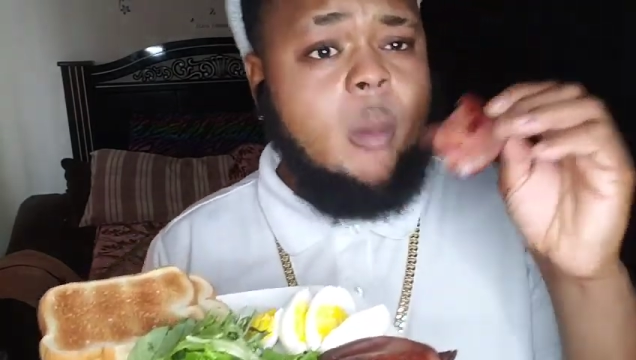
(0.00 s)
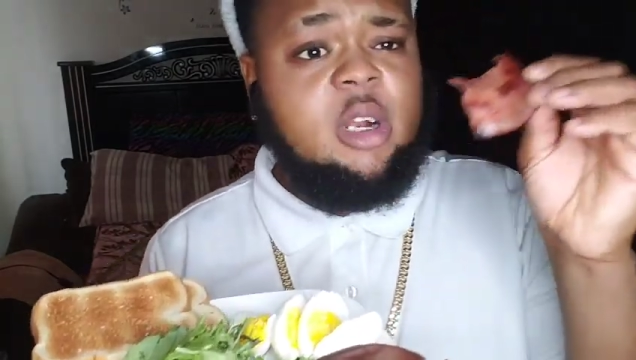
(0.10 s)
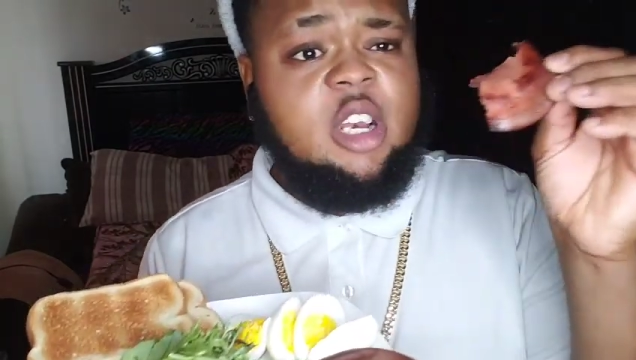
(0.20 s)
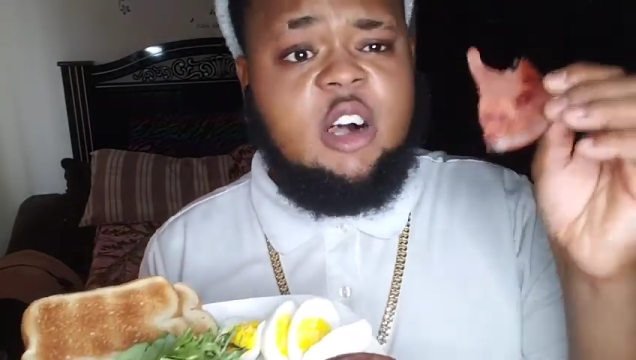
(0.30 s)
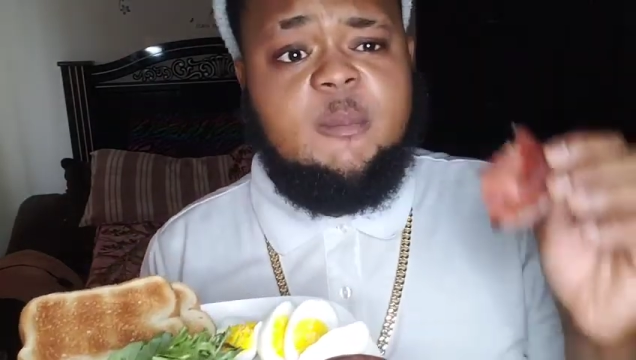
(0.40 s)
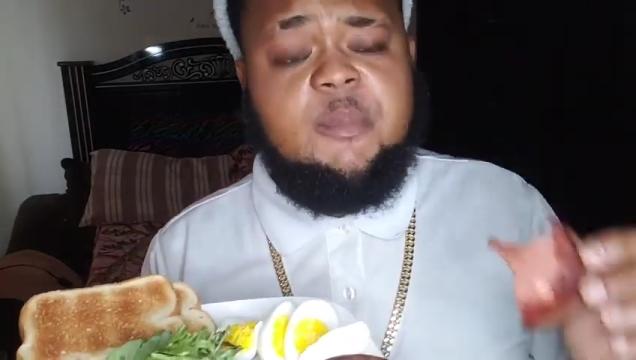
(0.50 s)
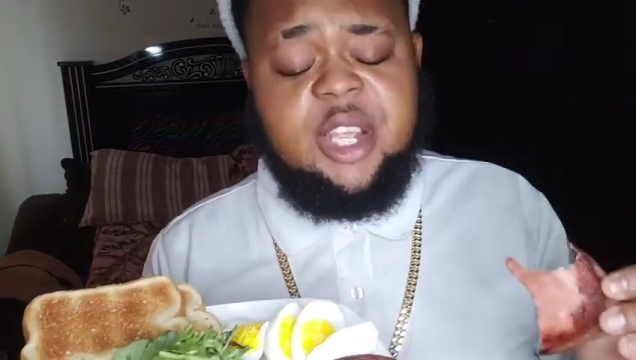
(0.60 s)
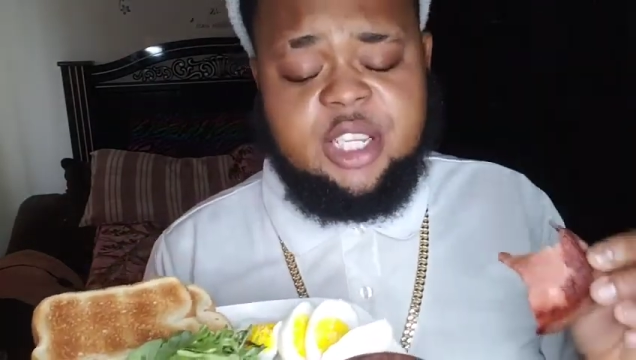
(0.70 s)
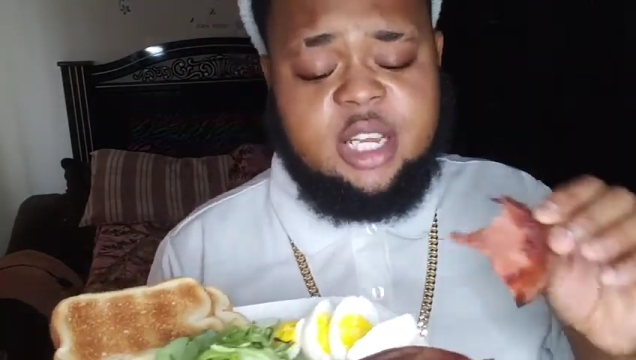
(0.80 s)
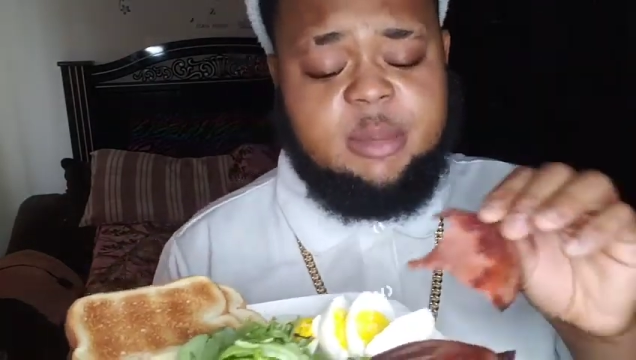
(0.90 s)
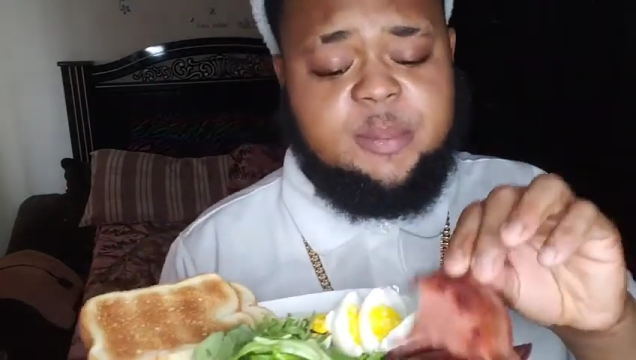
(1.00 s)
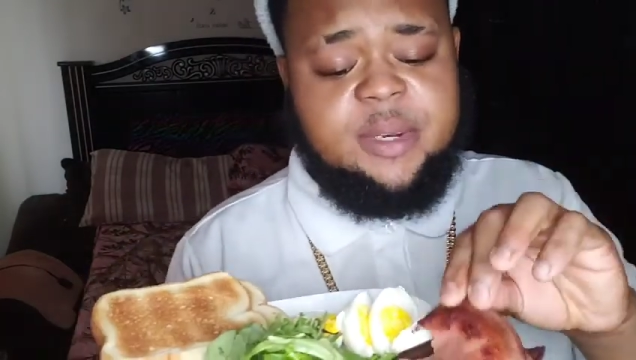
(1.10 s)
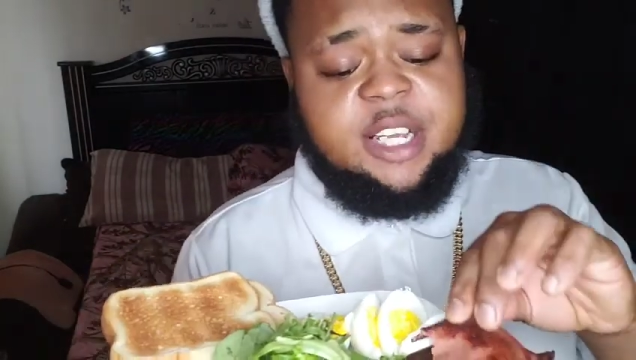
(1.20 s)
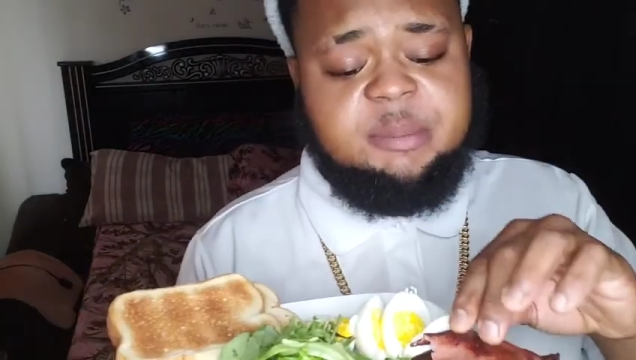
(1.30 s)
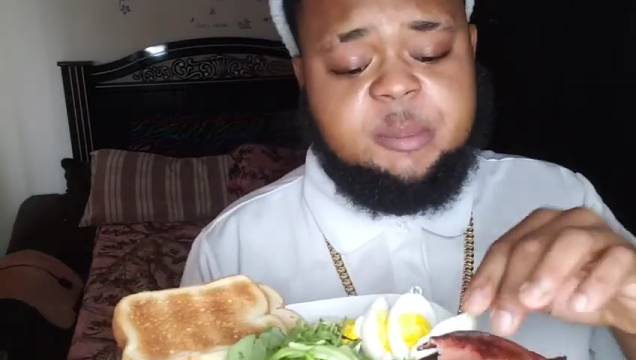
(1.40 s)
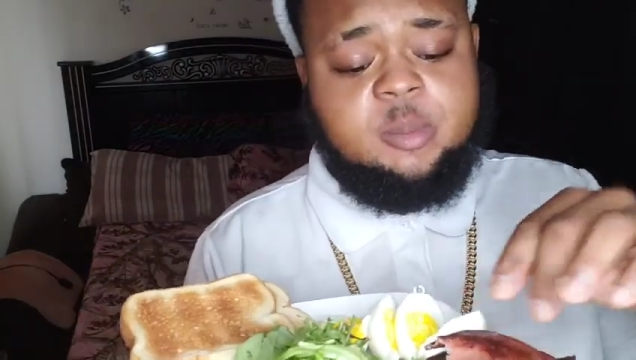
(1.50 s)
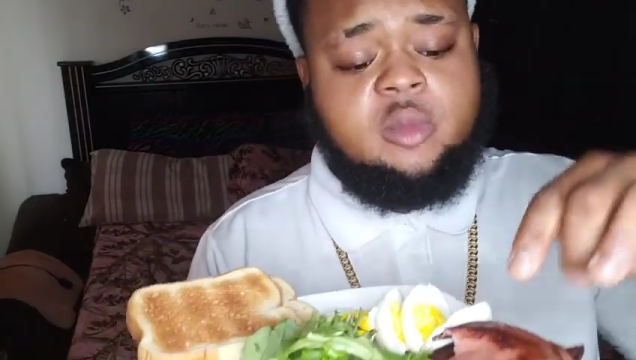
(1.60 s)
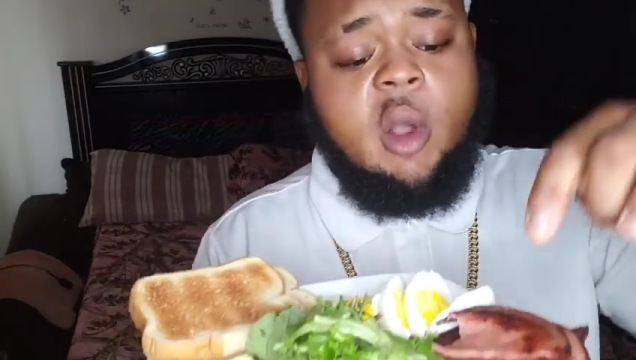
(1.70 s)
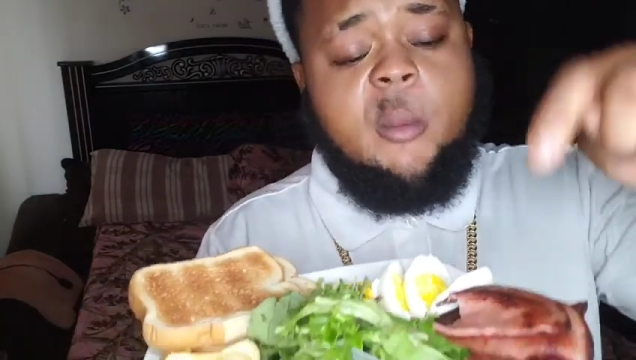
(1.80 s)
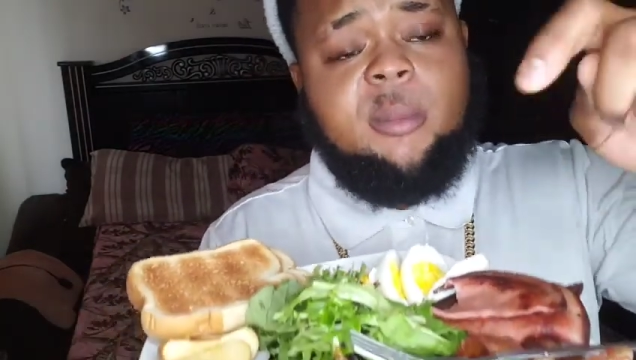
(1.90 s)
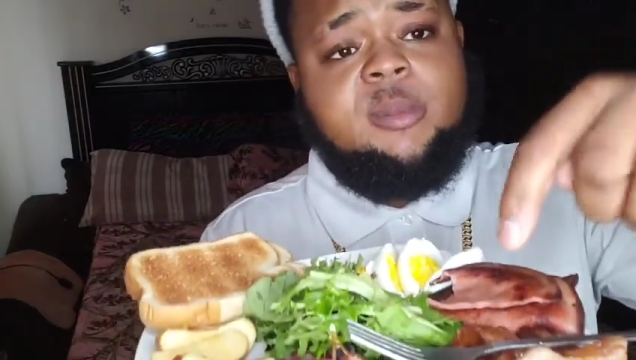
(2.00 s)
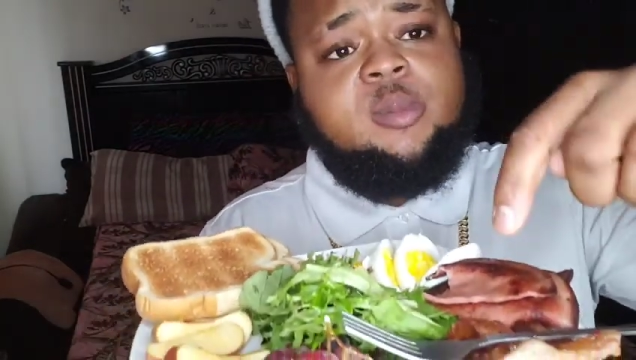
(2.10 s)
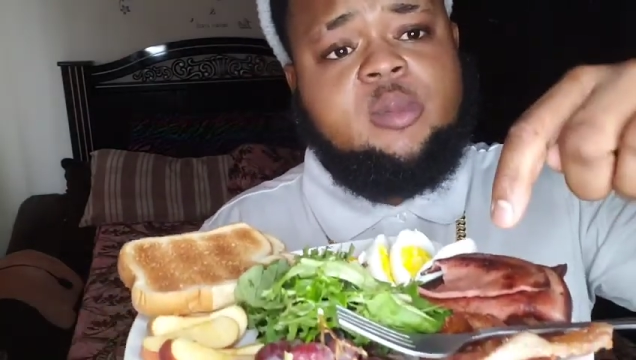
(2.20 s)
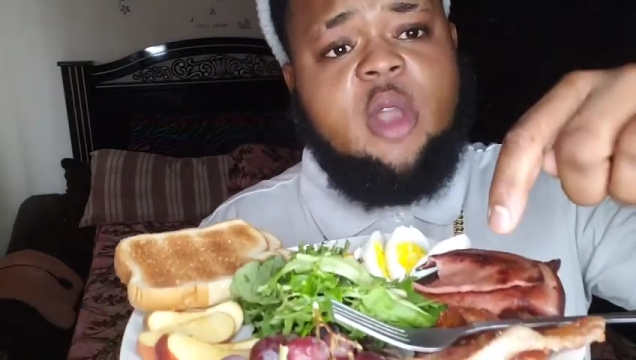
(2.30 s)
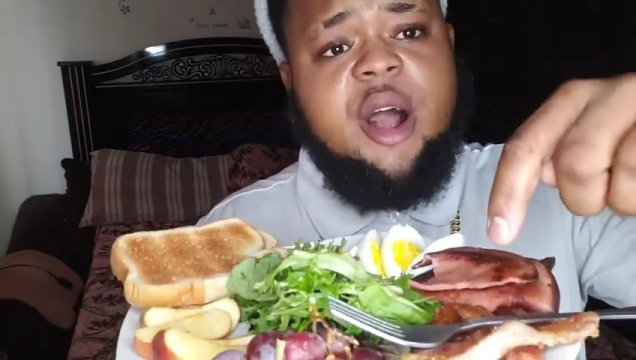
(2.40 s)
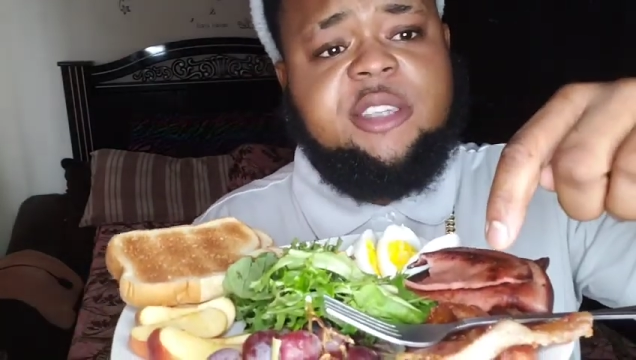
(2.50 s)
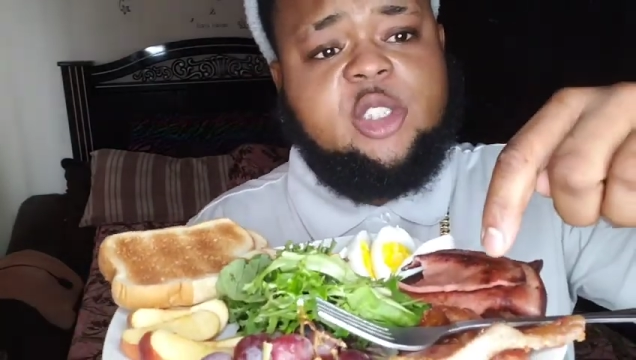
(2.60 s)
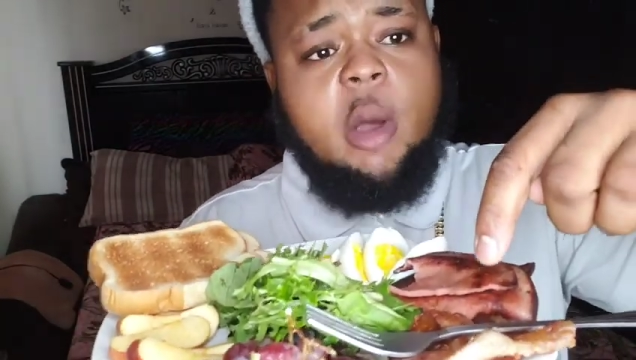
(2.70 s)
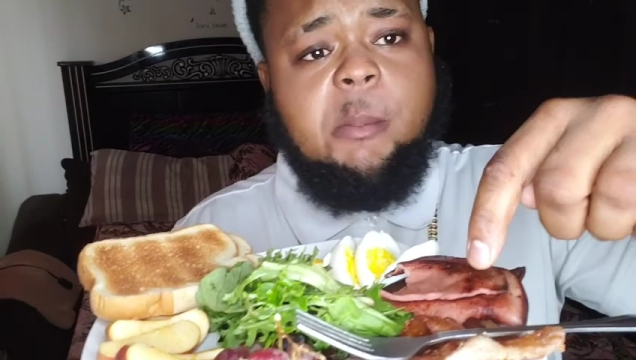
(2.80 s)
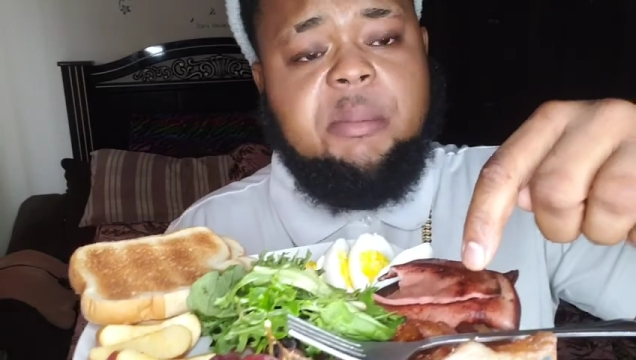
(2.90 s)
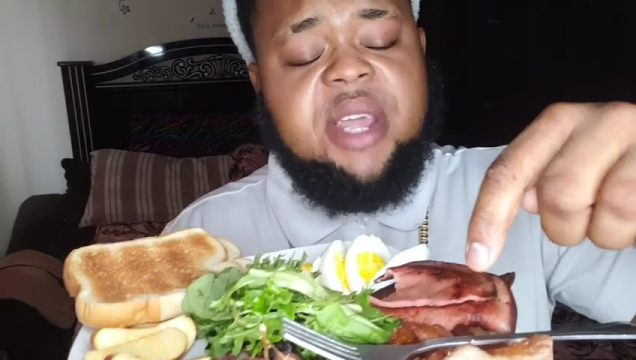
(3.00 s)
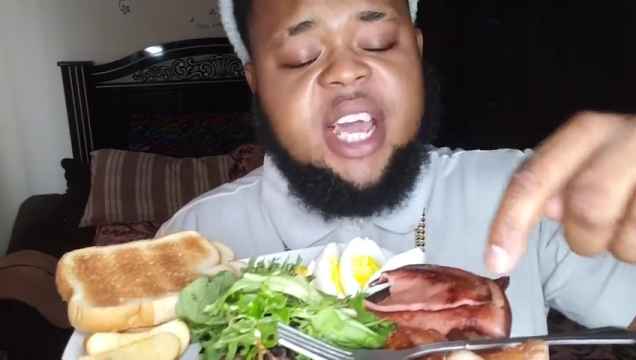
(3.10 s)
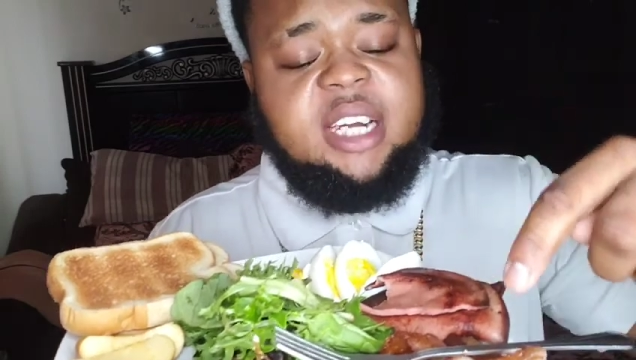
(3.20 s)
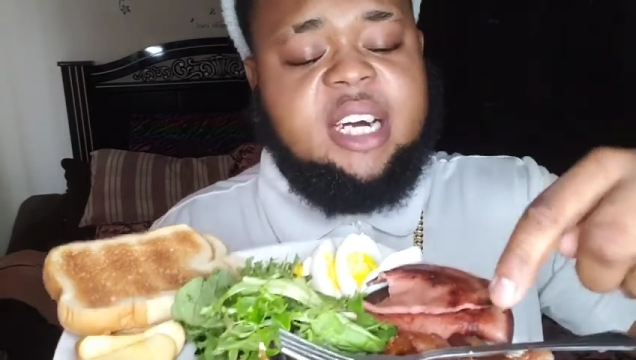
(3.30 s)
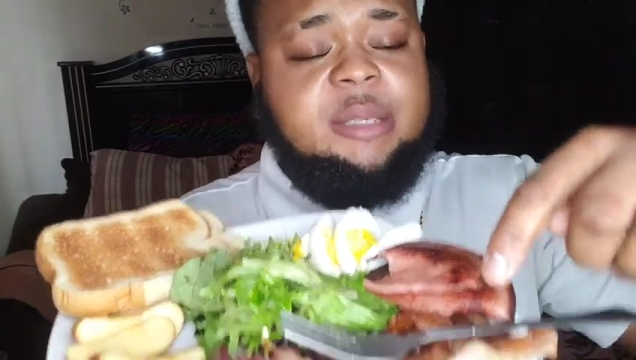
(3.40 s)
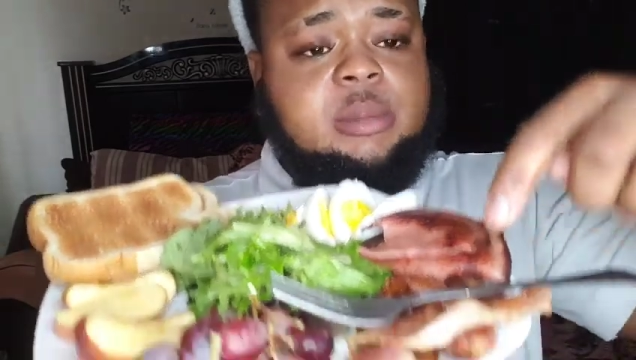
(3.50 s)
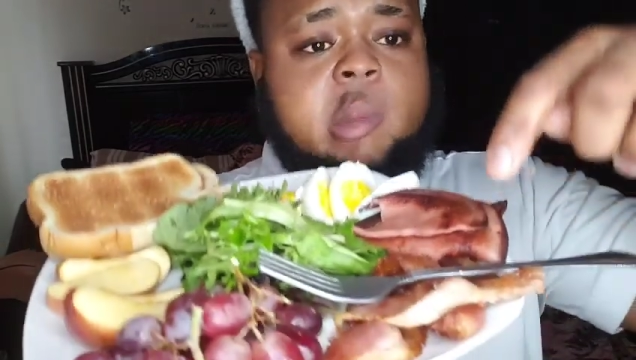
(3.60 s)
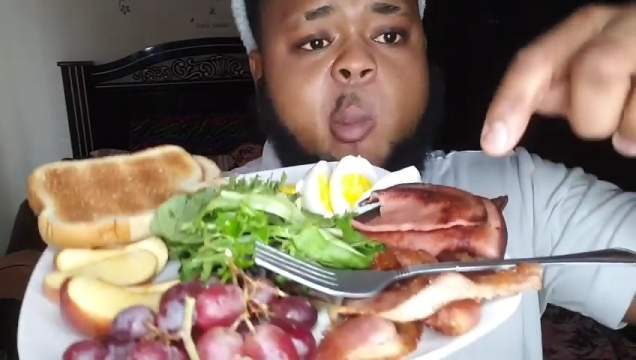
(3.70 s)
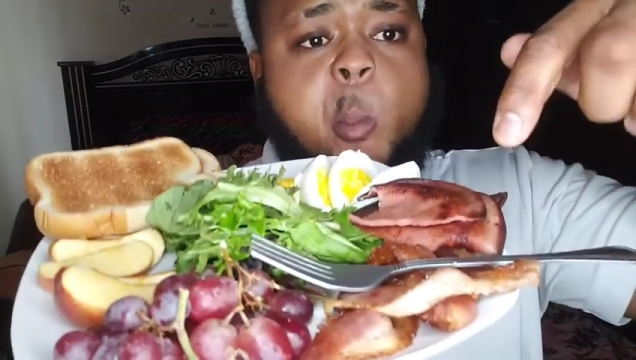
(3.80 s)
I love meat in my plate. And some bacon.